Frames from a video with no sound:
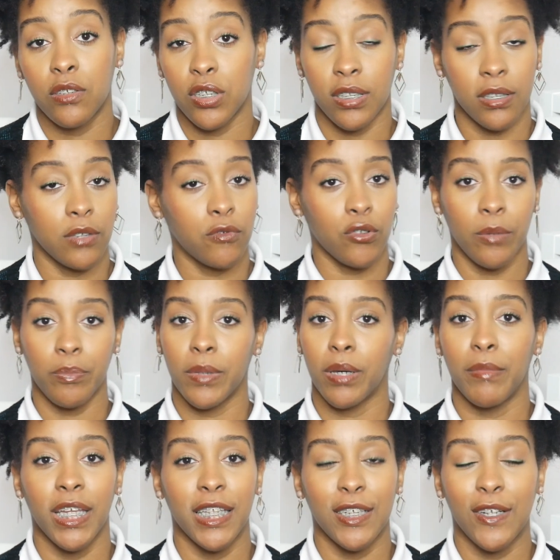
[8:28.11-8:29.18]
just drop
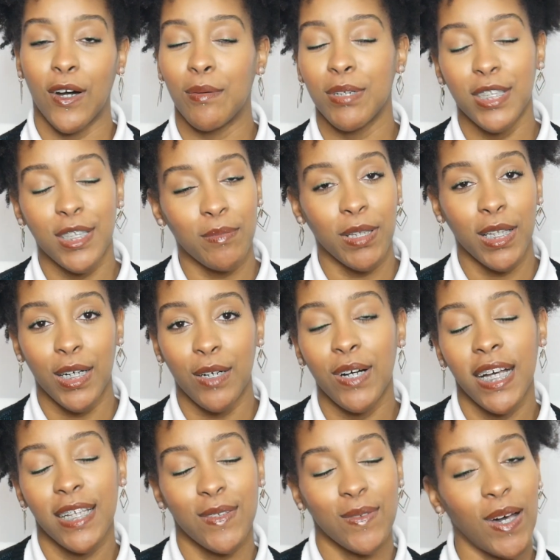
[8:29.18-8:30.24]
them in the comments below
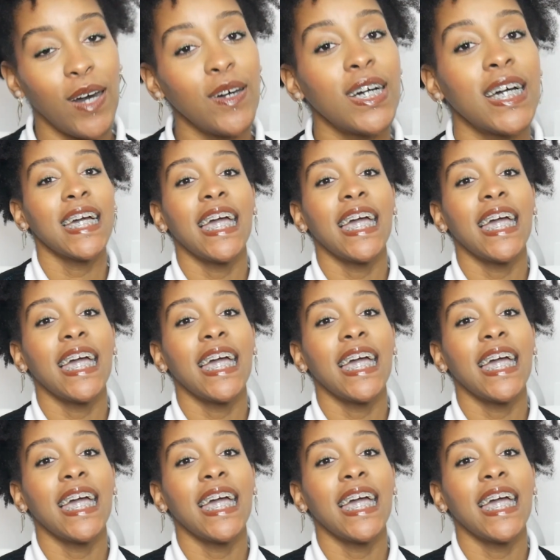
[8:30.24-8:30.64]
as well.